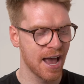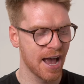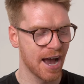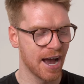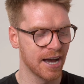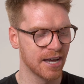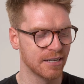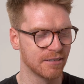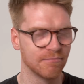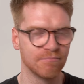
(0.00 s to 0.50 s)

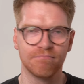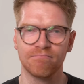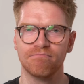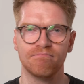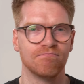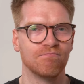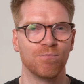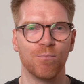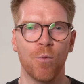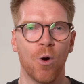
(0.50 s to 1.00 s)
and
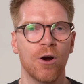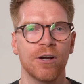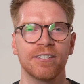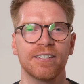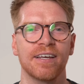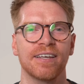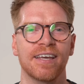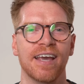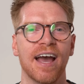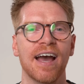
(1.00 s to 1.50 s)
why is
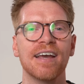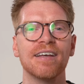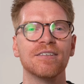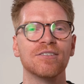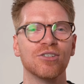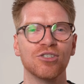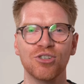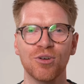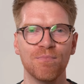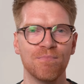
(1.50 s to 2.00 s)
8K
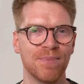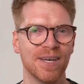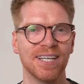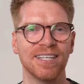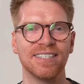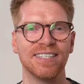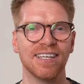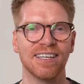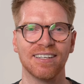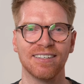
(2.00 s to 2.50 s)
such a
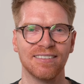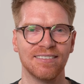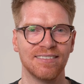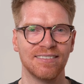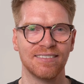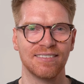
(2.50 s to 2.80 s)
big deal?